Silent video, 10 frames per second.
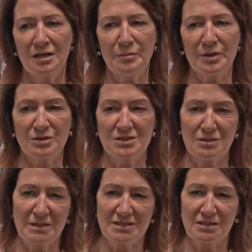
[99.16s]
because
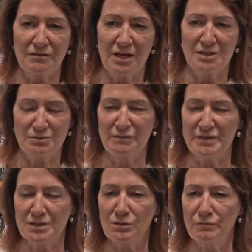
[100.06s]
domestic violence or
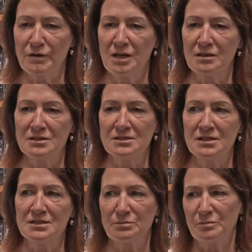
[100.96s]
physical violence
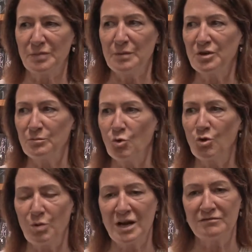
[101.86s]
is, people are more
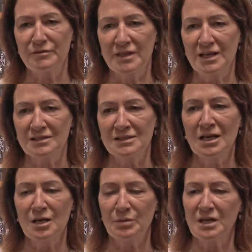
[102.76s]
aware of that.
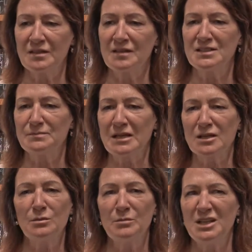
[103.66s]
But I think this
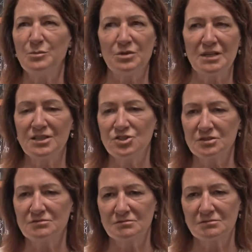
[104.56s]
mental
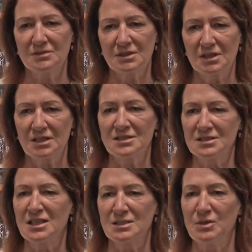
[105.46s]
manipulation
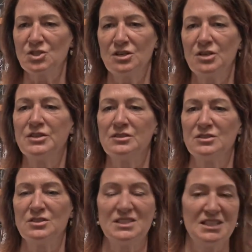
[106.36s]
is much harder
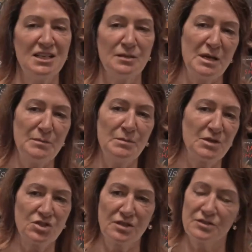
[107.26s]
to see and maybe
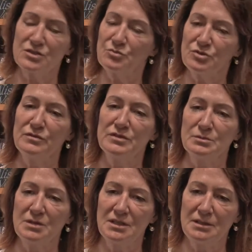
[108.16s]
much harder to prove as
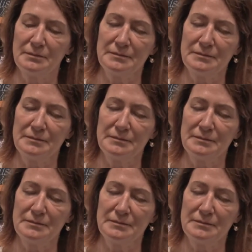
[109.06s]
well.